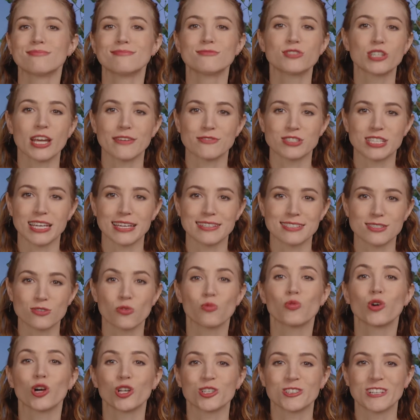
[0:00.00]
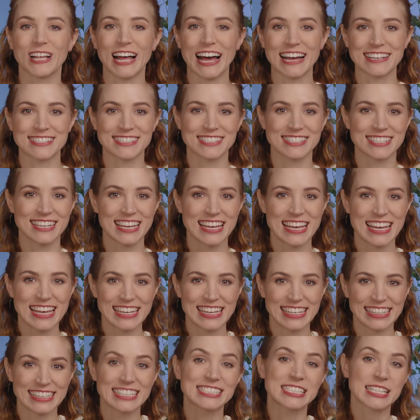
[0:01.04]
chef's kiss, world class.
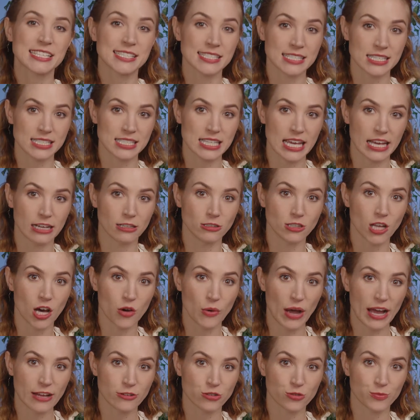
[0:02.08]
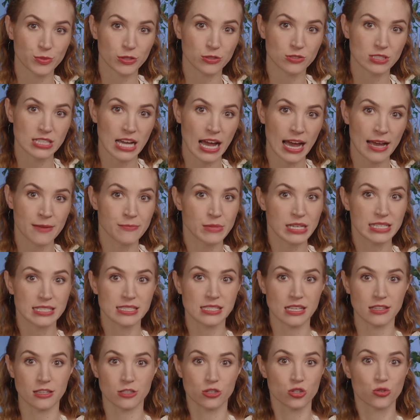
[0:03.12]
This isn't to say a low attribute die means
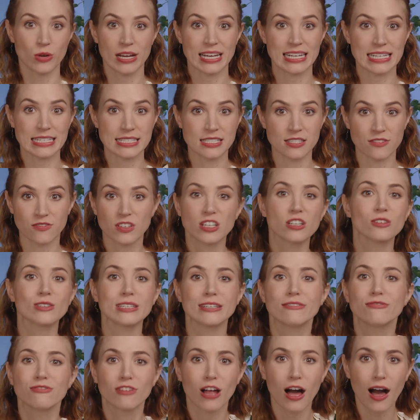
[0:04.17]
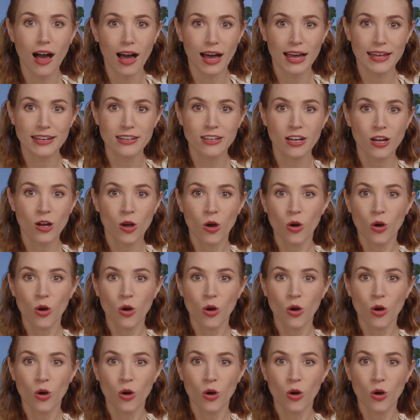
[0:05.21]
that the trait is severely flawed,